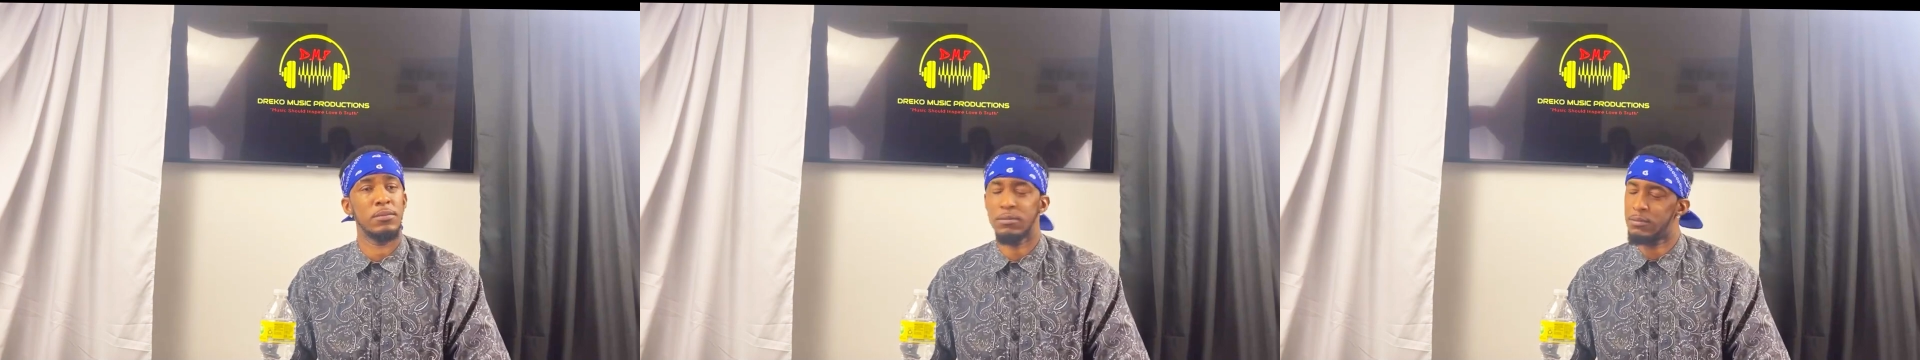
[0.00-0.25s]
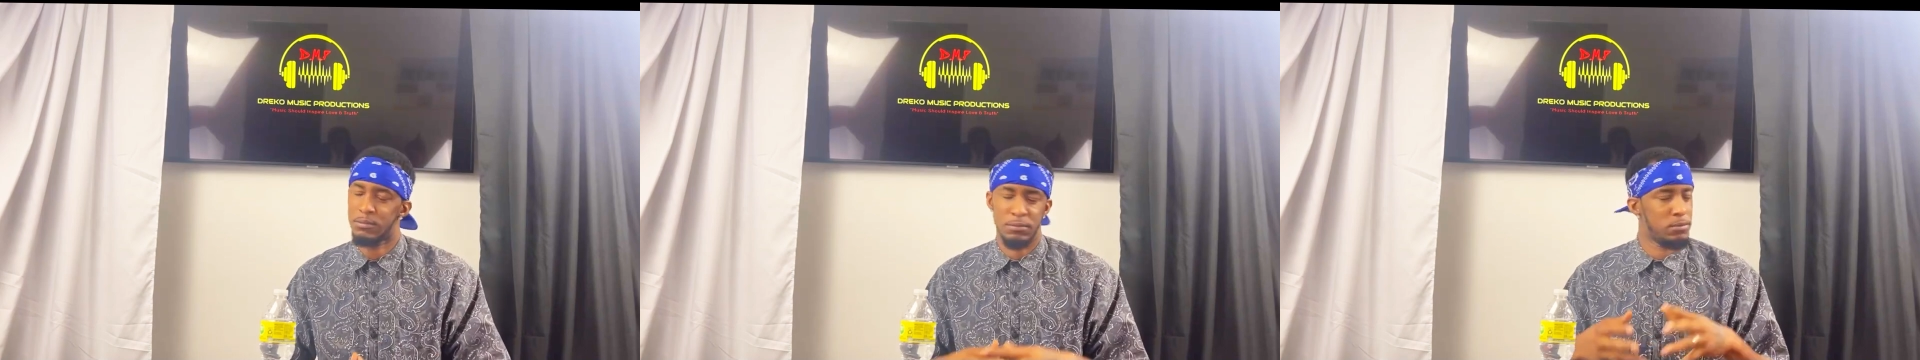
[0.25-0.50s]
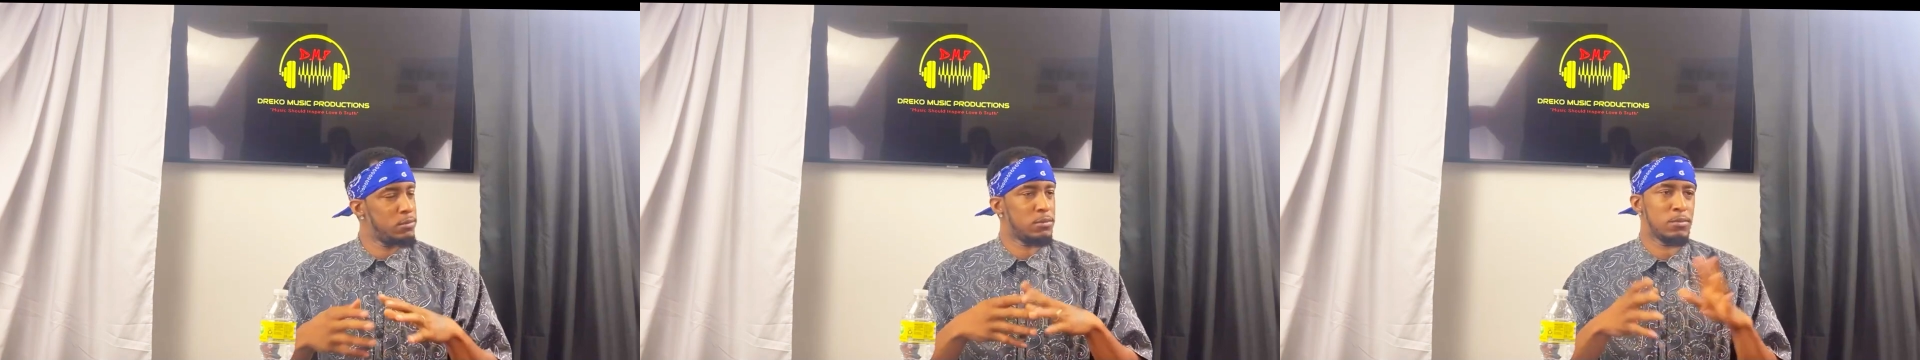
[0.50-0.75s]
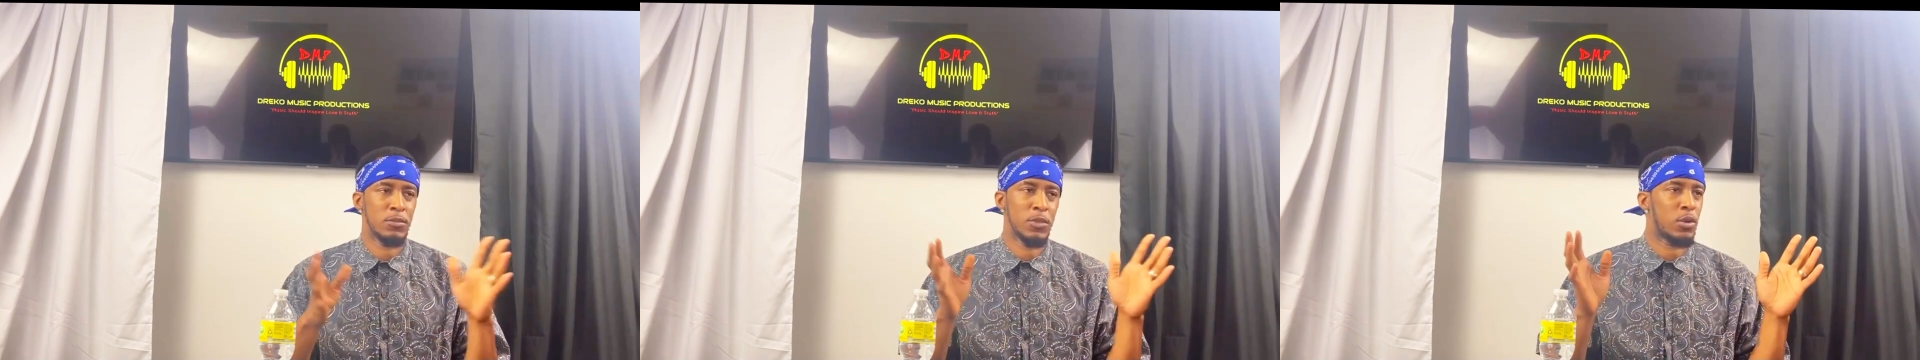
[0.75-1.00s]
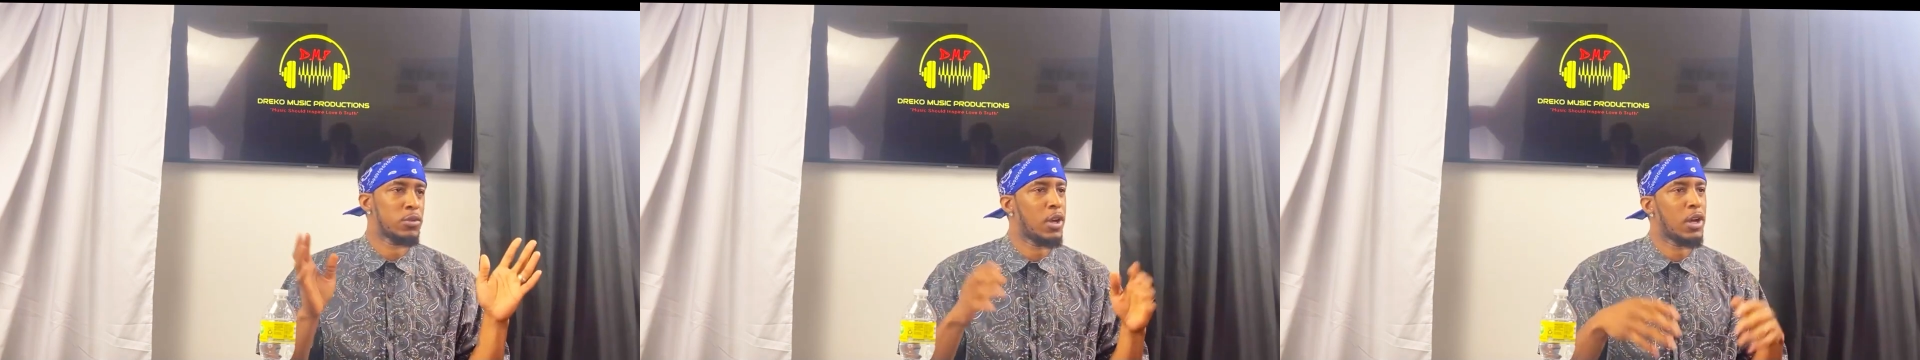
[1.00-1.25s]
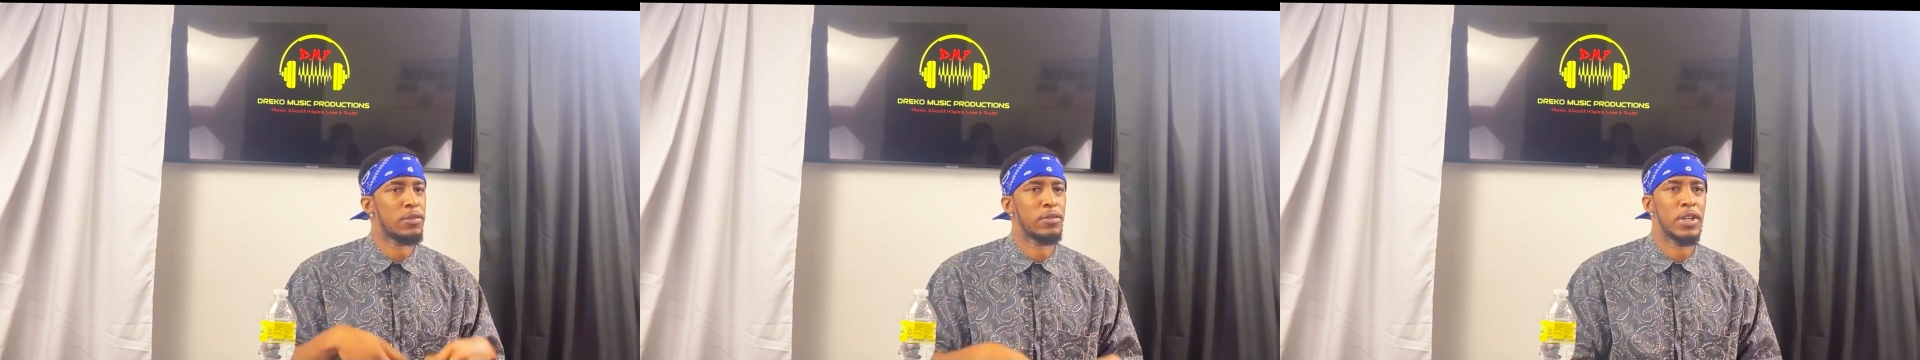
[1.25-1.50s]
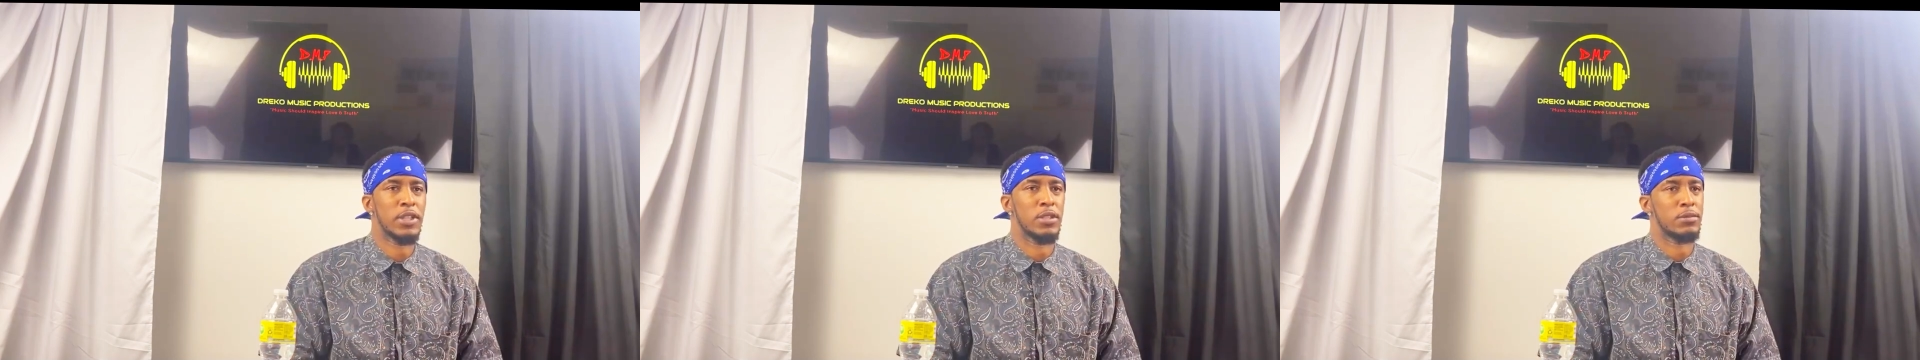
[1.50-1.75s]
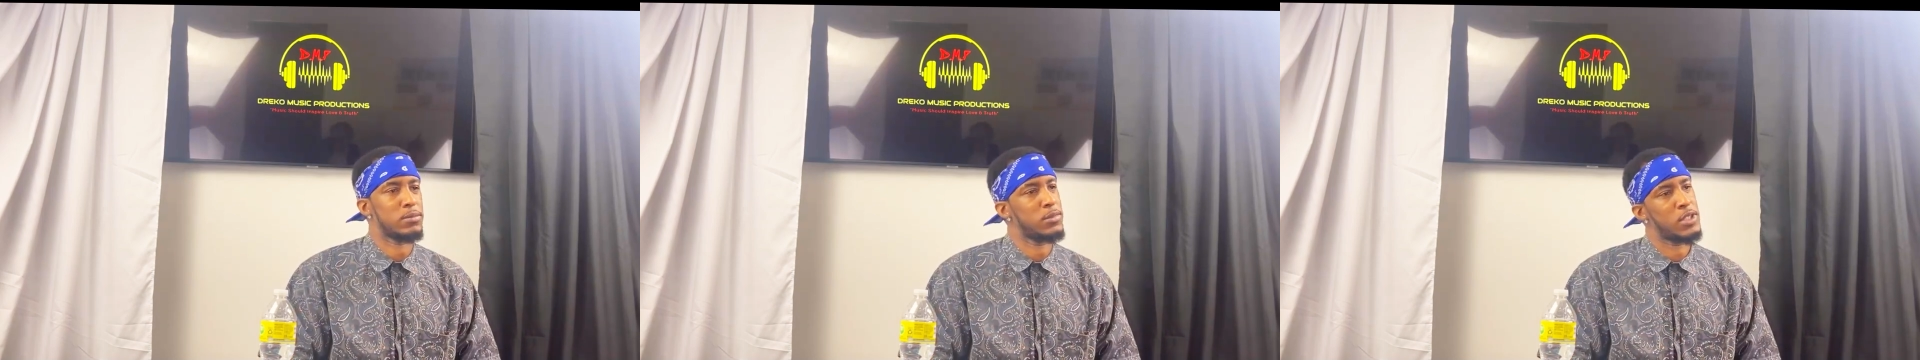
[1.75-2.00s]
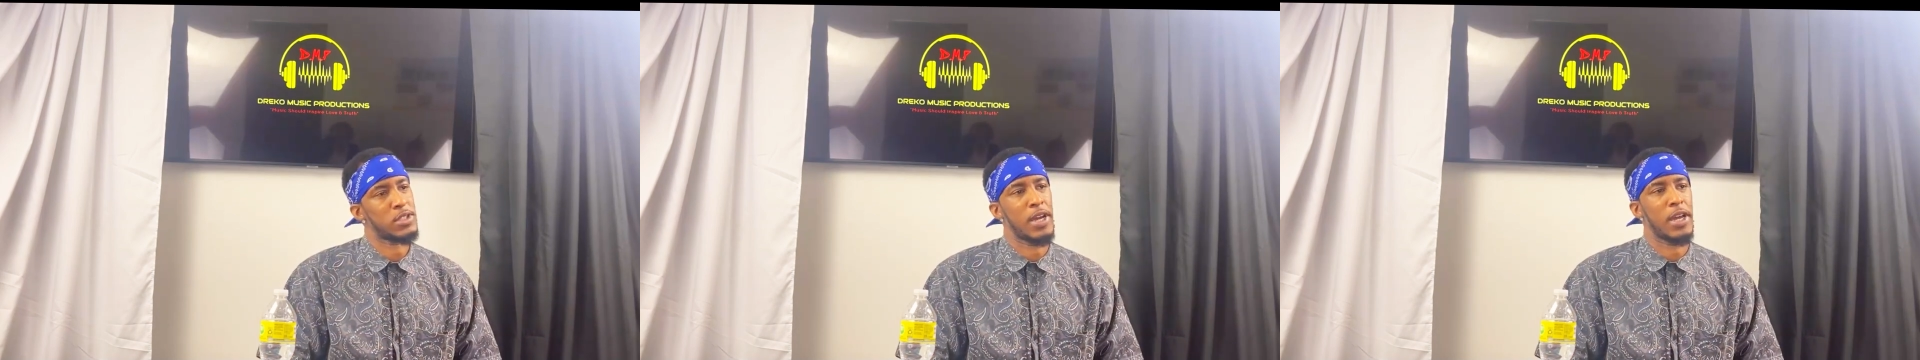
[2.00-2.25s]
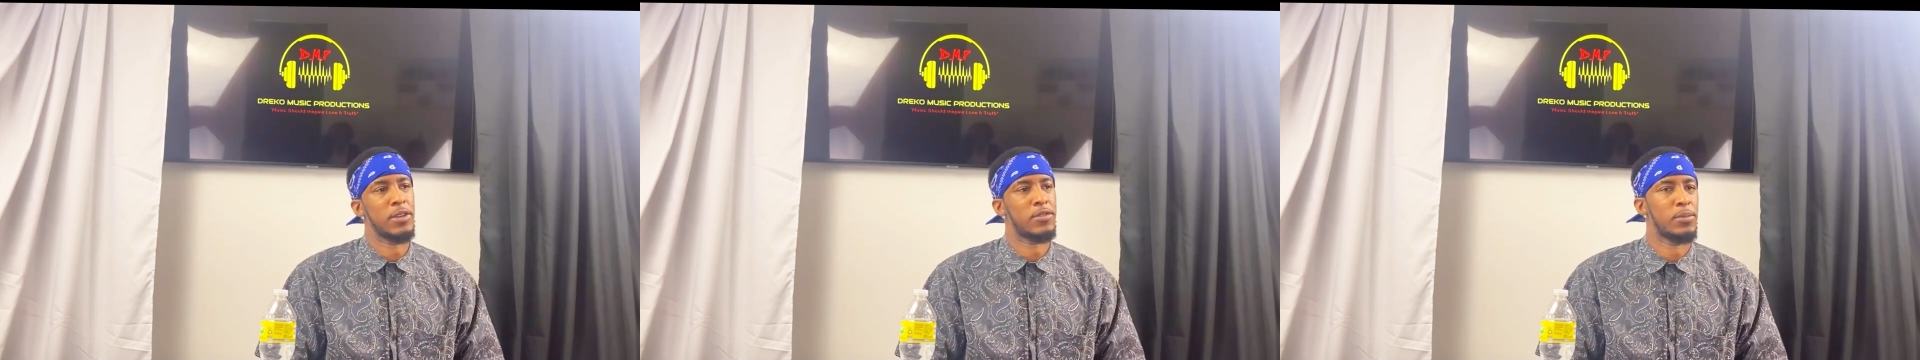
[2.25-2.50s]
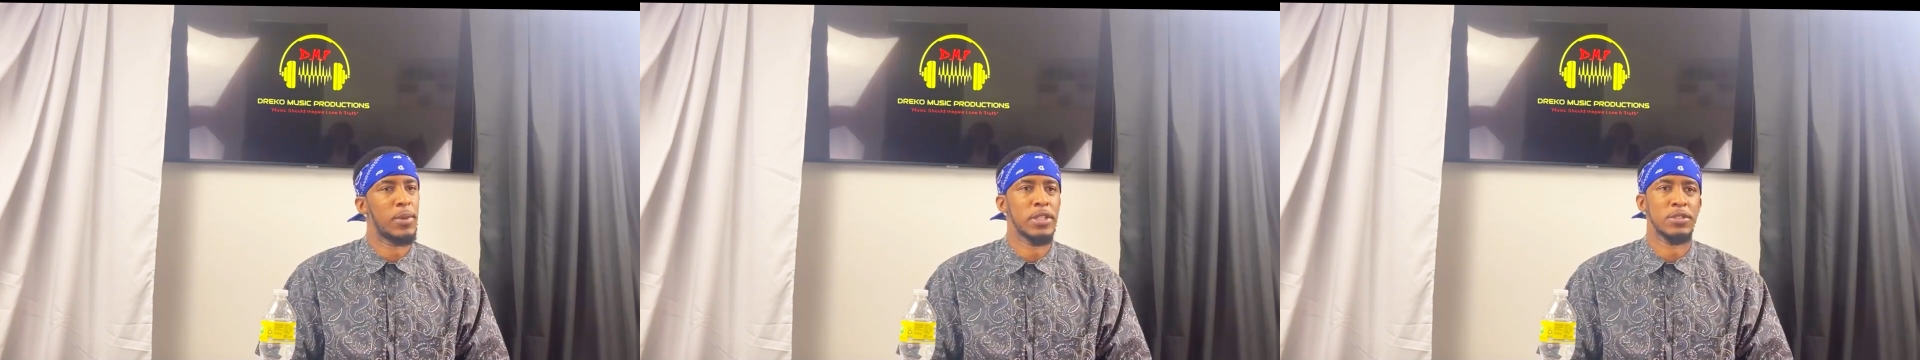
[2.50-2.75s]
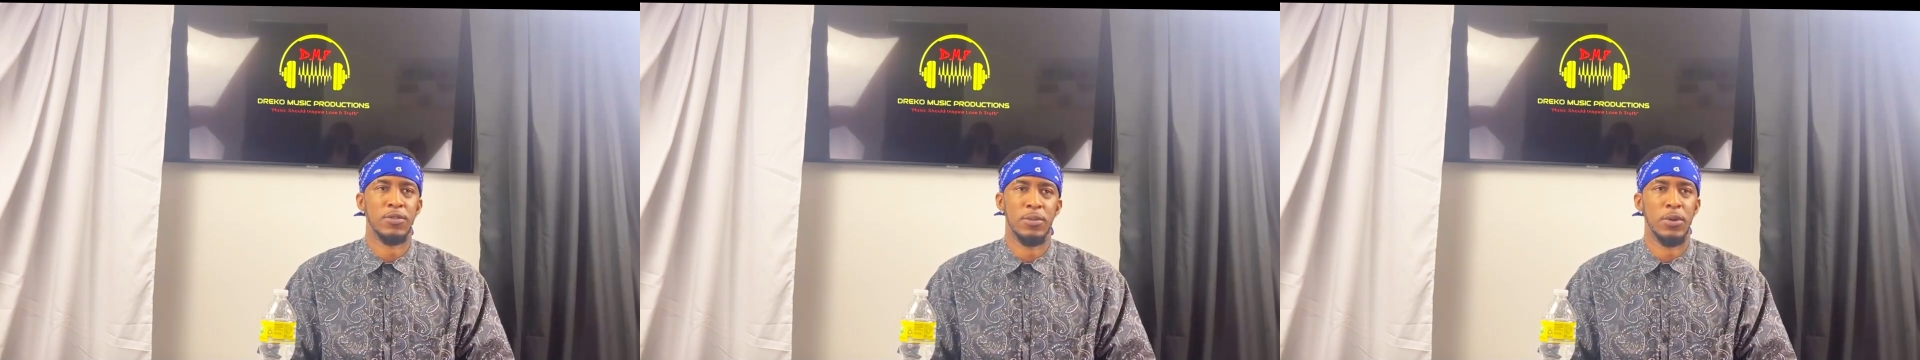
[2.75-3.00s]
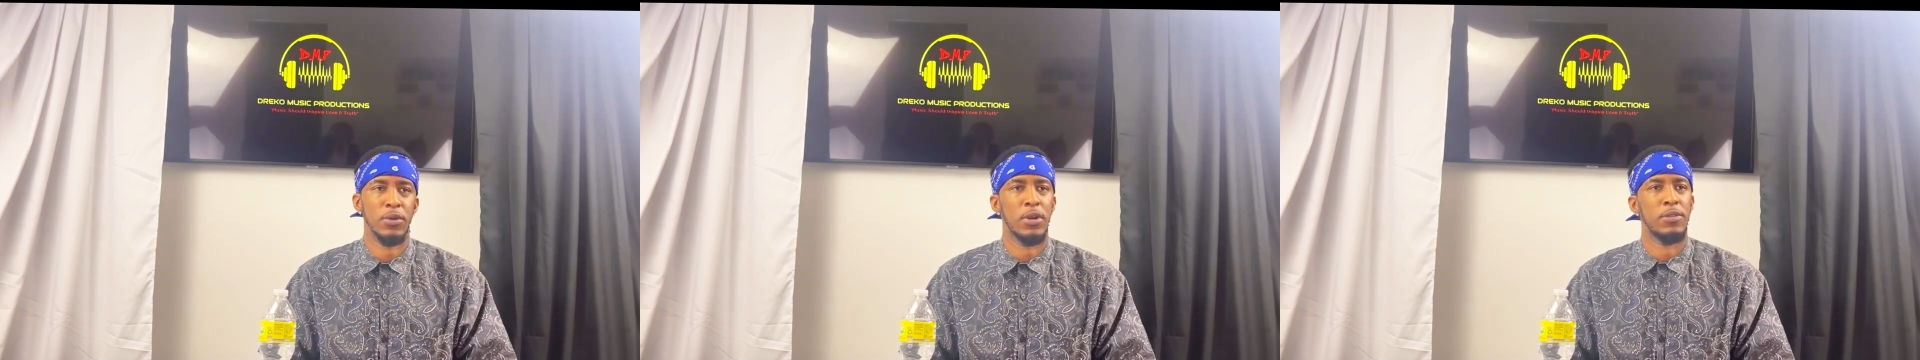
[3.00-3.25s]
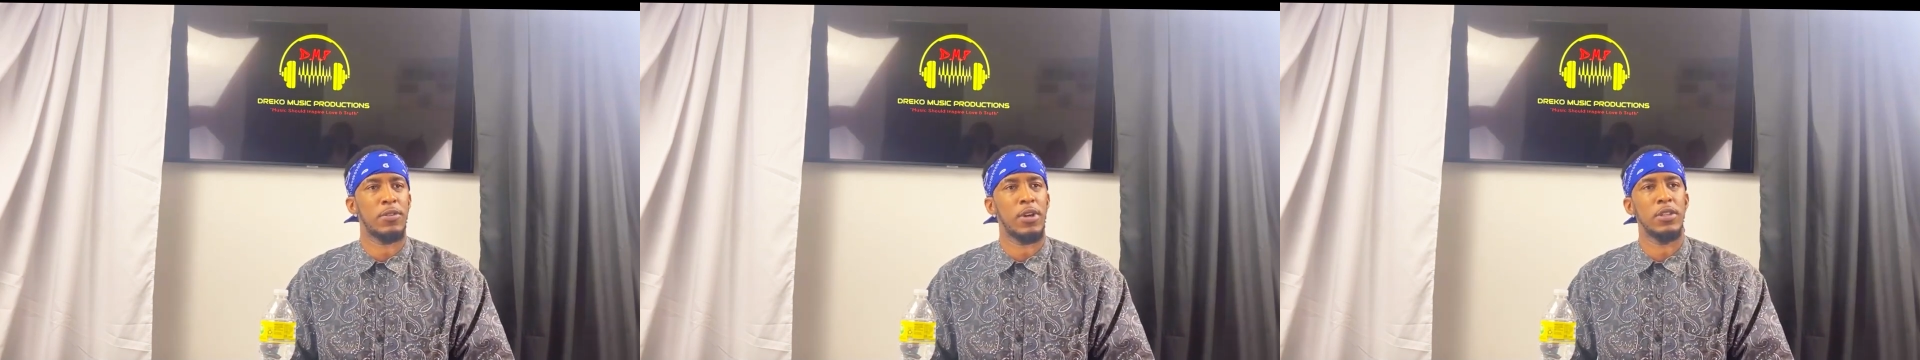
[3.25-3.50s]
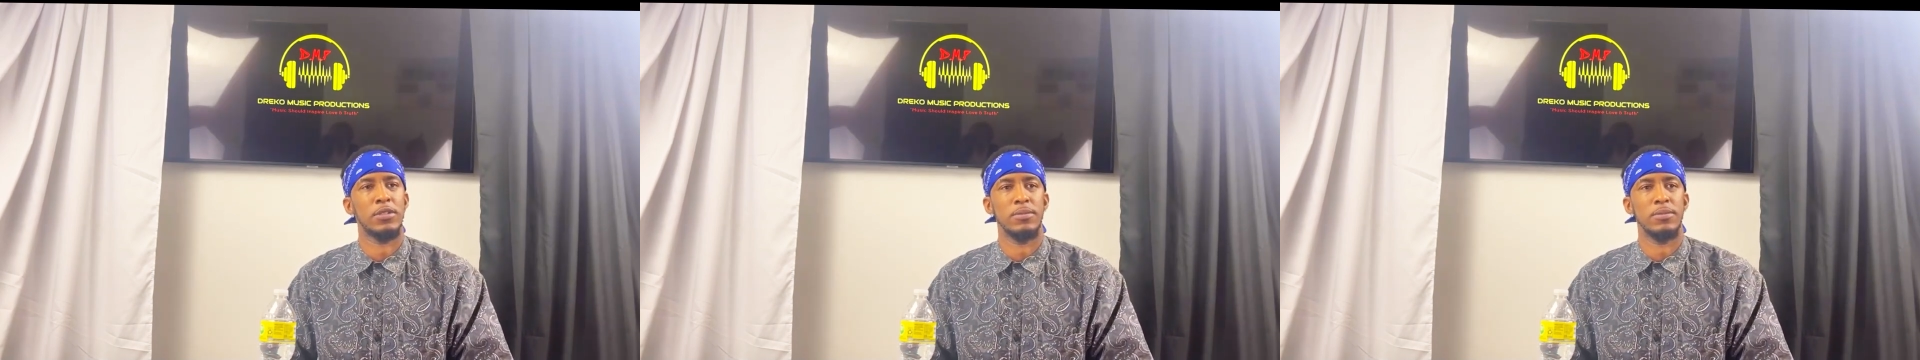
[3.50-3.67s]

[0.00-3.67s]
Mm. No thought of nothing. Just got information from my grandfather.